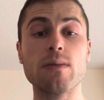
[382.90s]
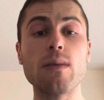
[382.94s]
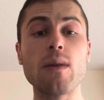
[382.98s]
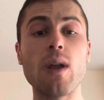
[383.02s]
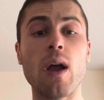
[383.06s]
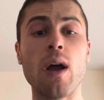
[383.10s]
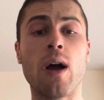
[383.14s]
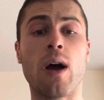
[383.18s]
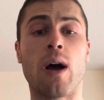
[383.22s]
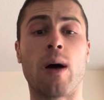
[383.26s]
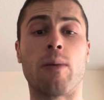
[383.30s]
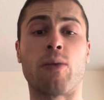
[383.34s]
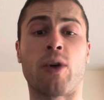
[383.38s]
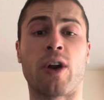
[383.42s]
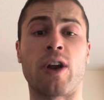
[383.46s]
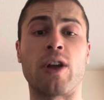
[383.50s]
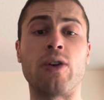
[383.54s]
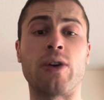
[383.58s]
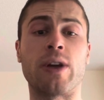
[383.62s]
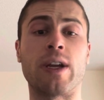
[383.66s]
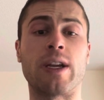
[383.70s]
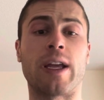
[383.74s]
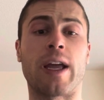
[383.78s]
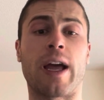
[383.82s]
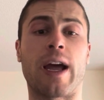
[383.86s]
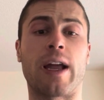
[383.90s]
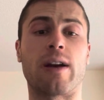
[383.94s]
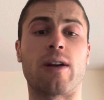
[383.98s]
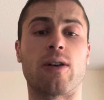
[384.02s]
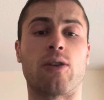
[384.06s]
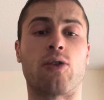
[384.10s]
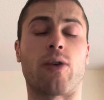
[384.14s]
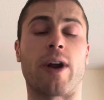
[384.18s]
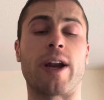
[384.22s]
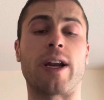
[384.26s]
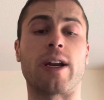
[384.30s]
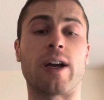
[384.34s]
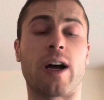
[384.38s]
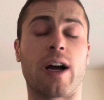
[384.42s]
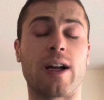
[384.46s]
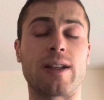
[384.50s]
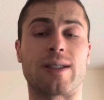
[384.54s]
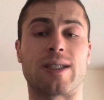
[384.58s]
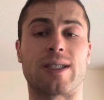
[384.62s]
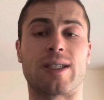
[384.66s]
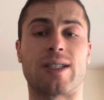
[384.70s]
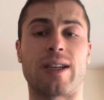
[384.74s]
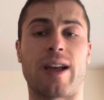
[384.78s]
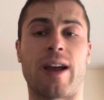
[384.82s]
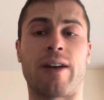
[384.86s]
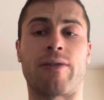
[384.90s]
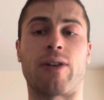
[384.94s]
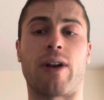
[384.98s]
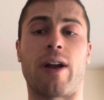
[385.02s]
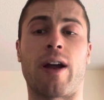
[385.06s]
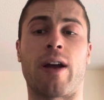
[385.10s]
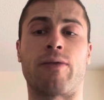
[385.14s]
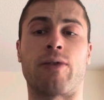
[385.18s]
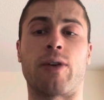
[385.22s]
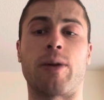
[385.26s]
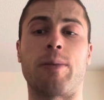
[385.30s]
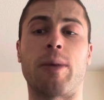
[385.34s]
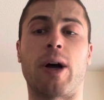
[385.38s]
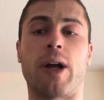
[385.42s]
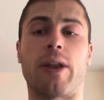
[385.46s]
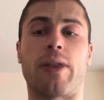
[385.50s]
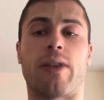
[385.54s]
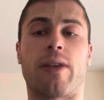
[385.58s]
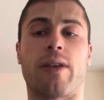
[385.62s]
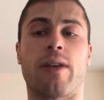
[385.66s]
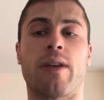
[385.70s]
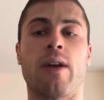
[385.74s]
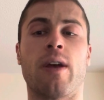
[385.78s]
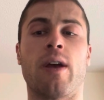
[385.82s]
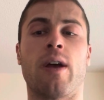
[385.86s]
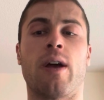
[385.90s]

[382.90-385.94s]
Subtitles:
where you can get great cuts every month.